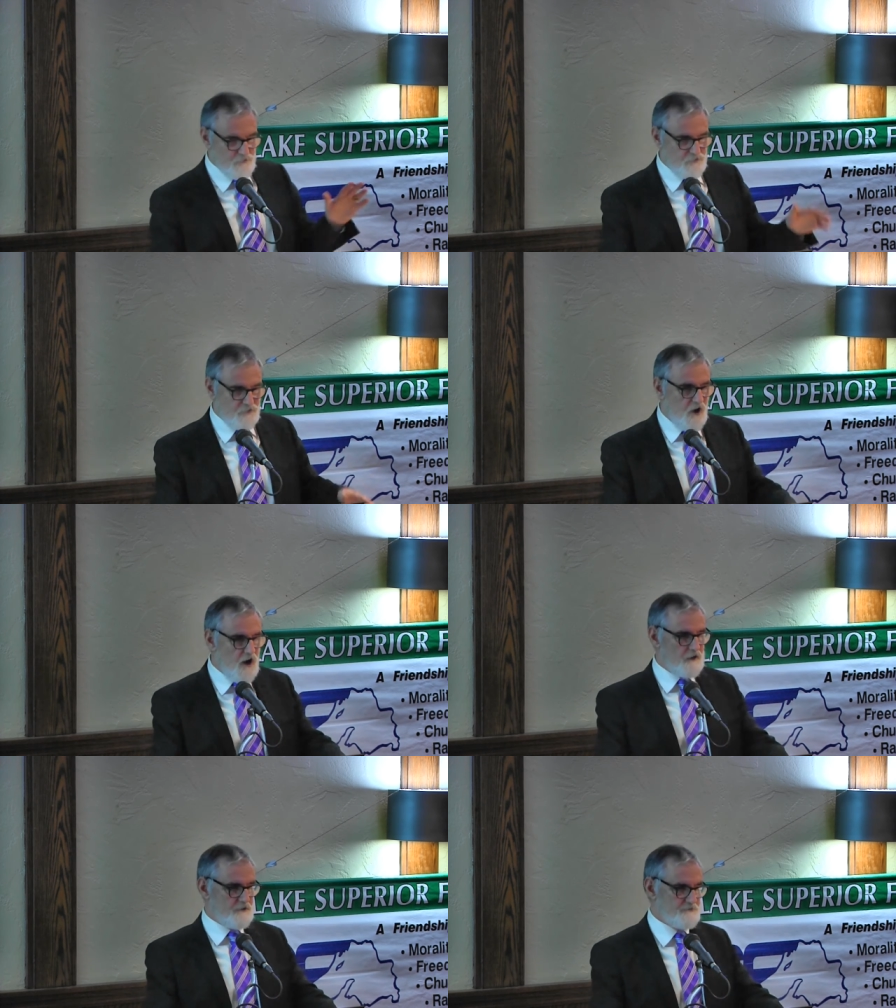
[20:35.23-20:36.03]
just
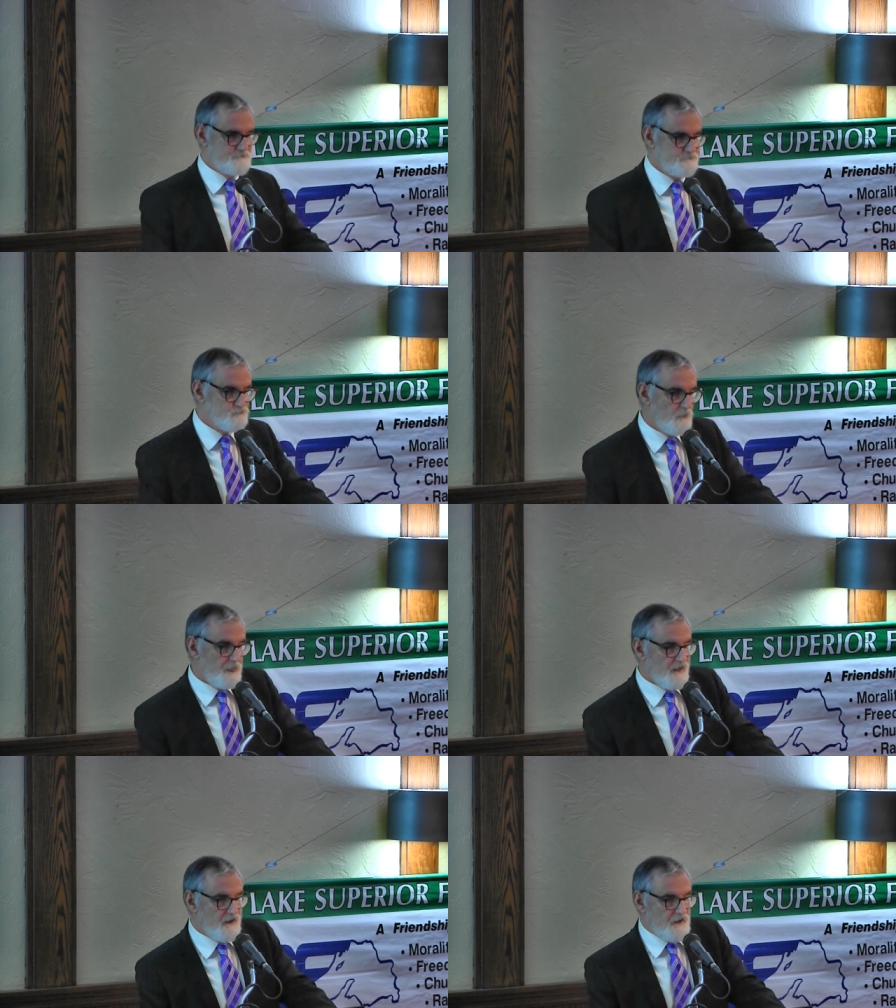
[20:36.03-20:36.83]
talk.
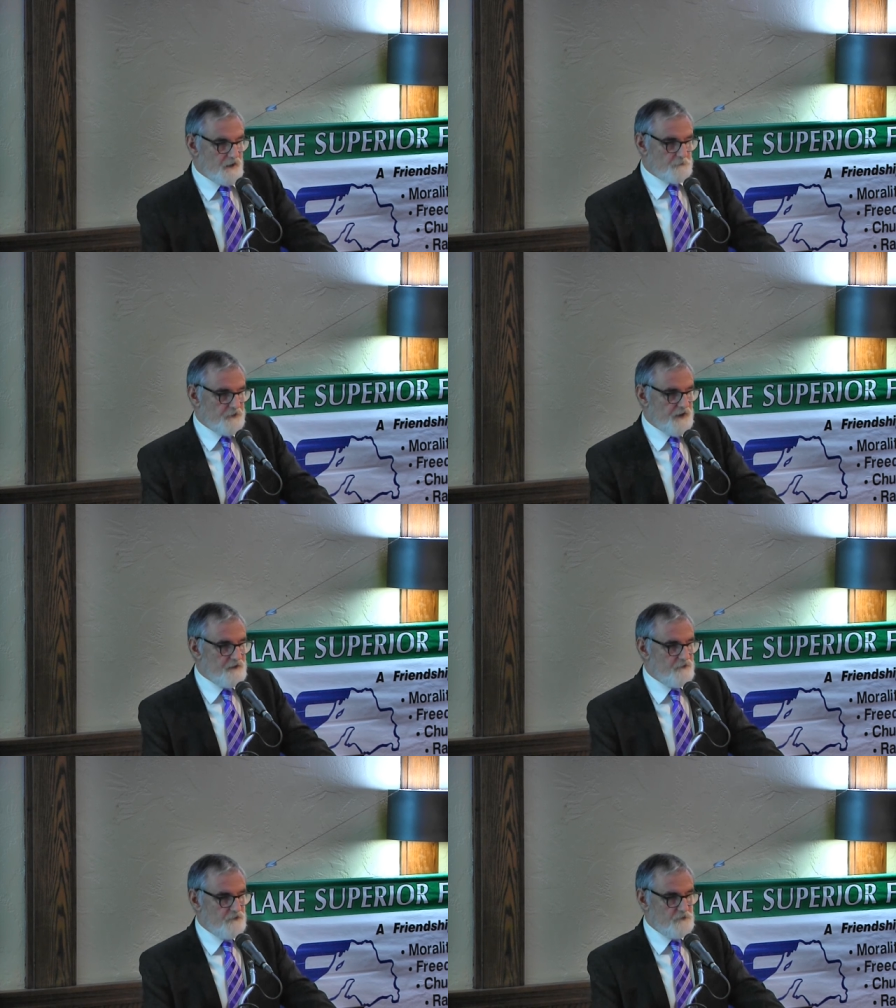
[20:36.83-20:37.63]

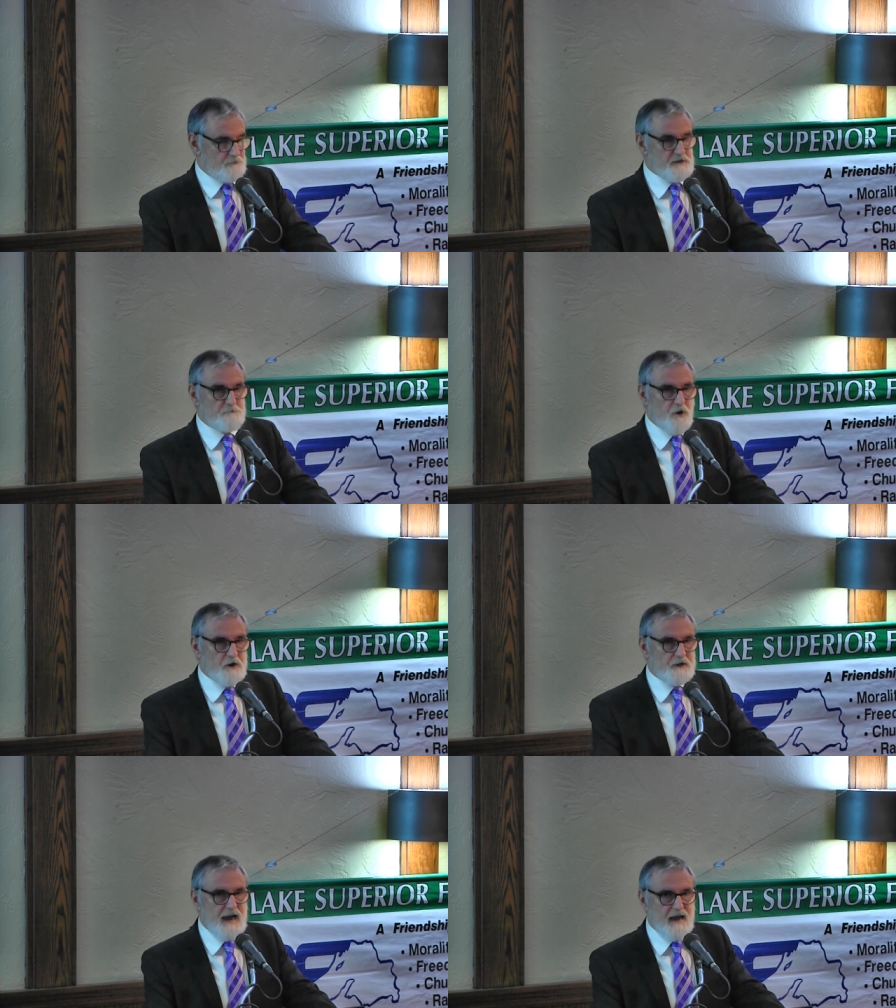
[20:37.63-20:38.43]
Pretend this is being
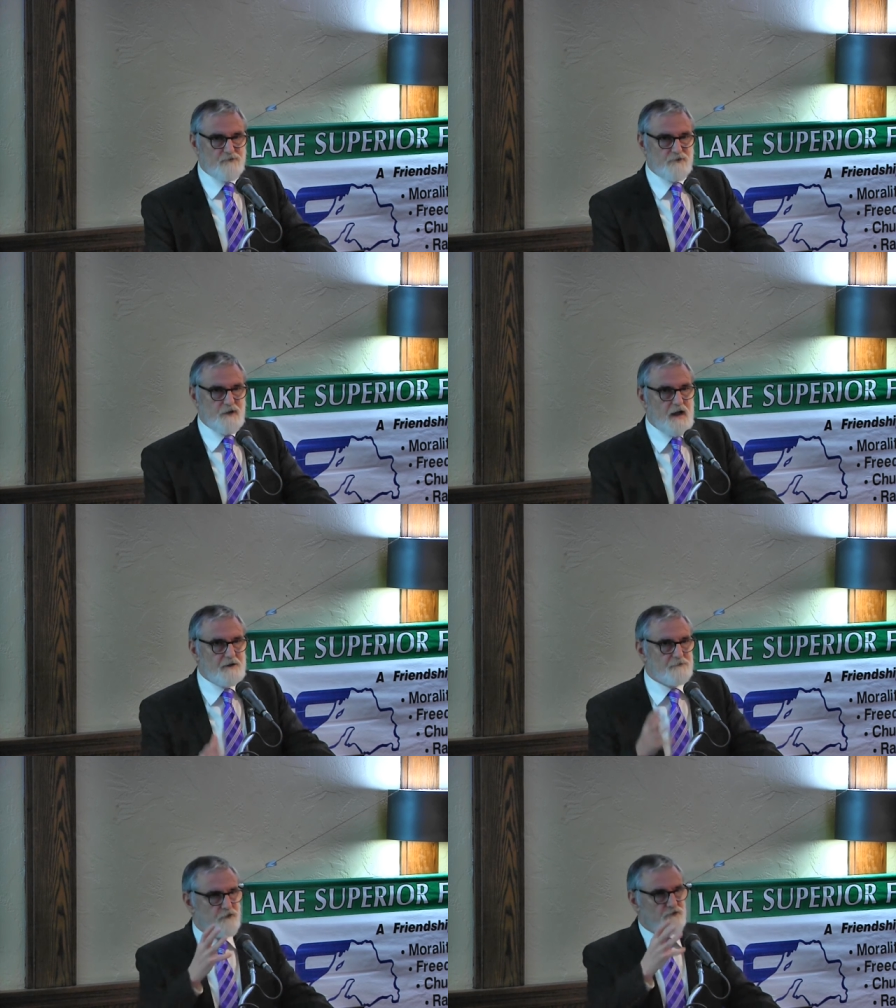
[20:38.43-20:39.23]
broadcast
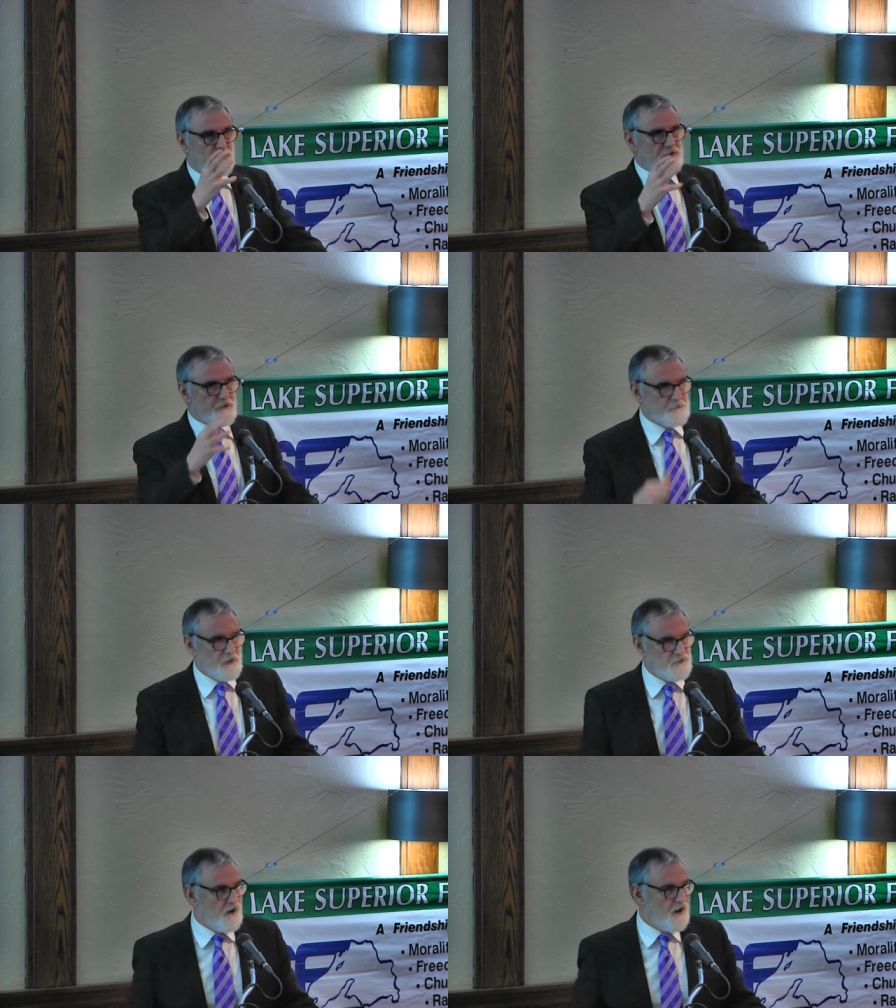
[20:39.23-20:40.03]
live just when you're
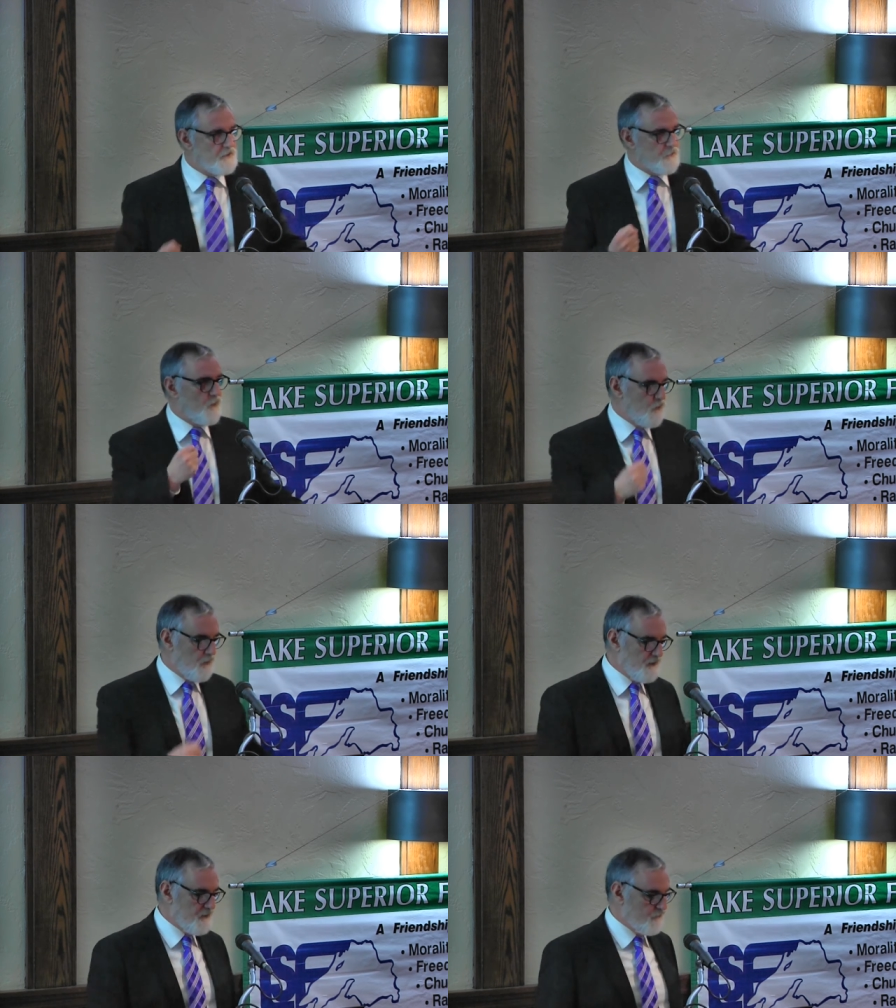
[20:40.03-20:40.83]
about to unload
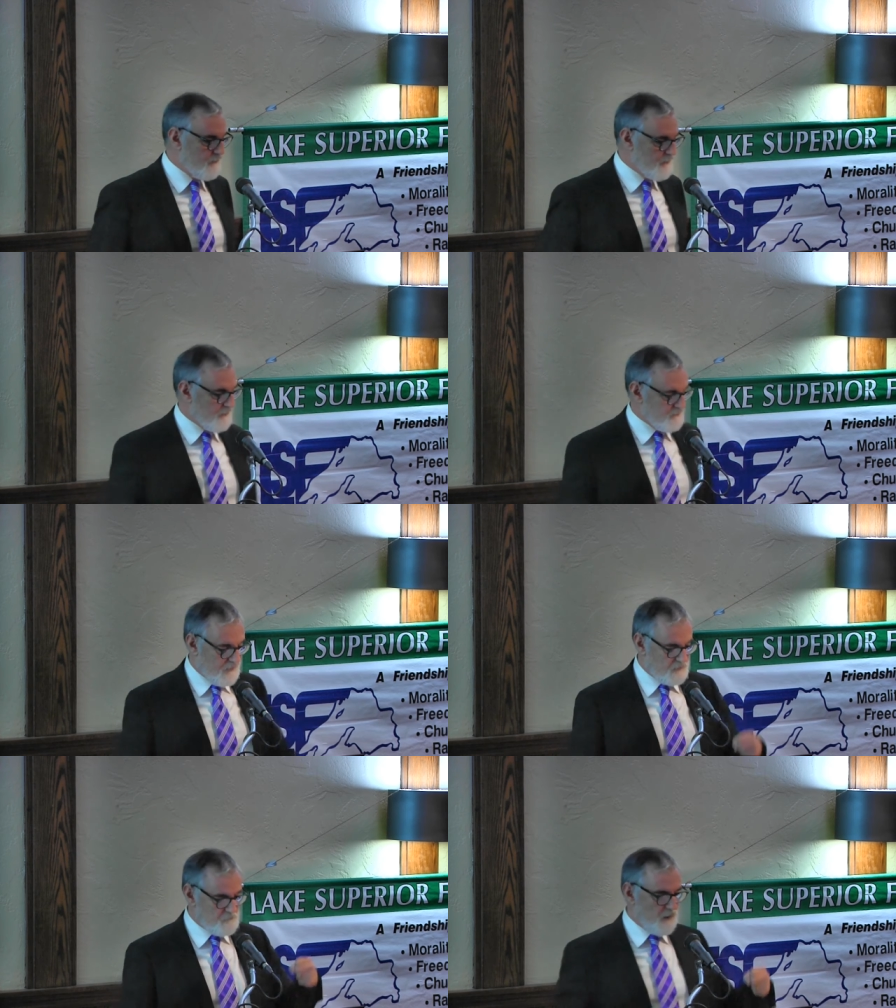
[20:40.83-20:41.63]
on this idiot and
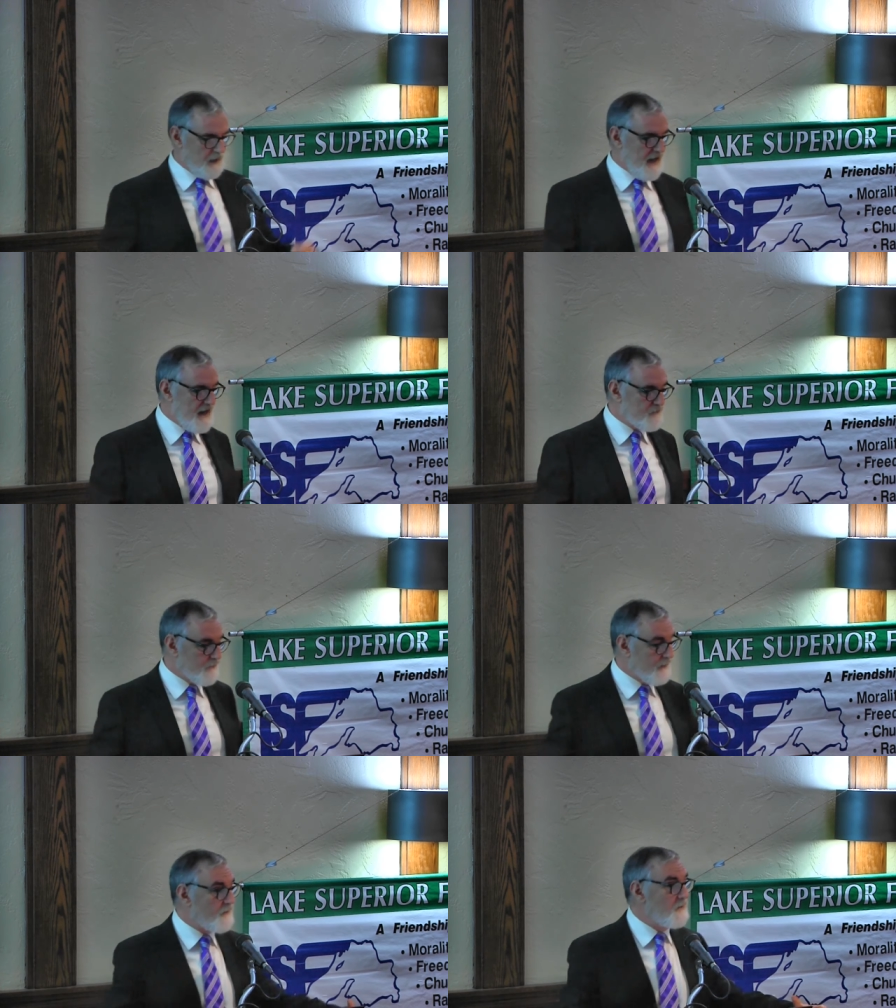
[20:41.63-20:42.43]
tell him what an ass
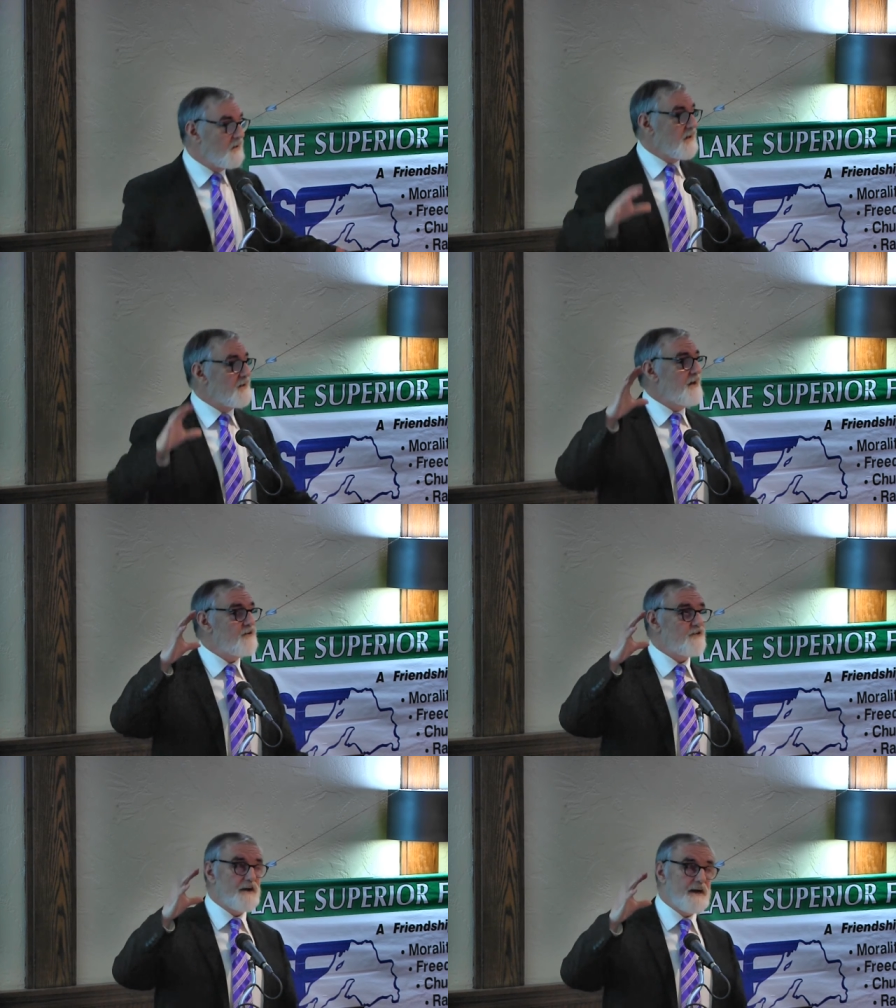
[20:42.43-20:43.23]
they are.
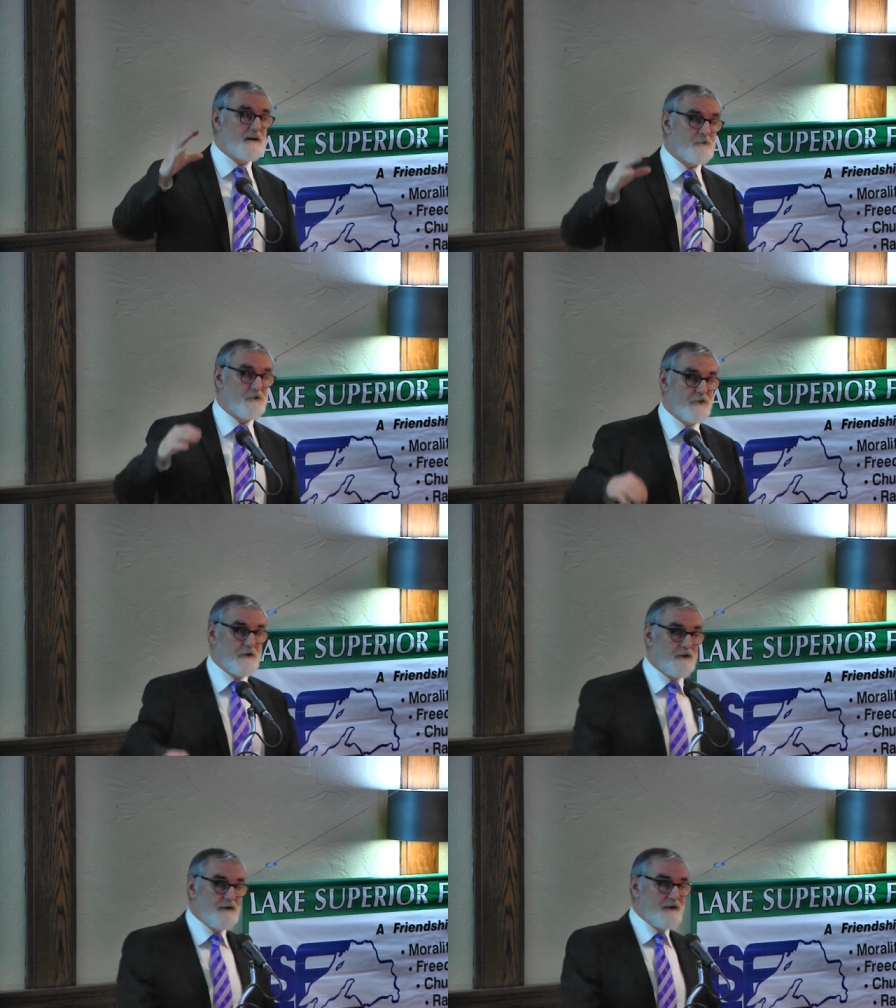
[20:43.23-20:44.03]
Imagine the camera's there.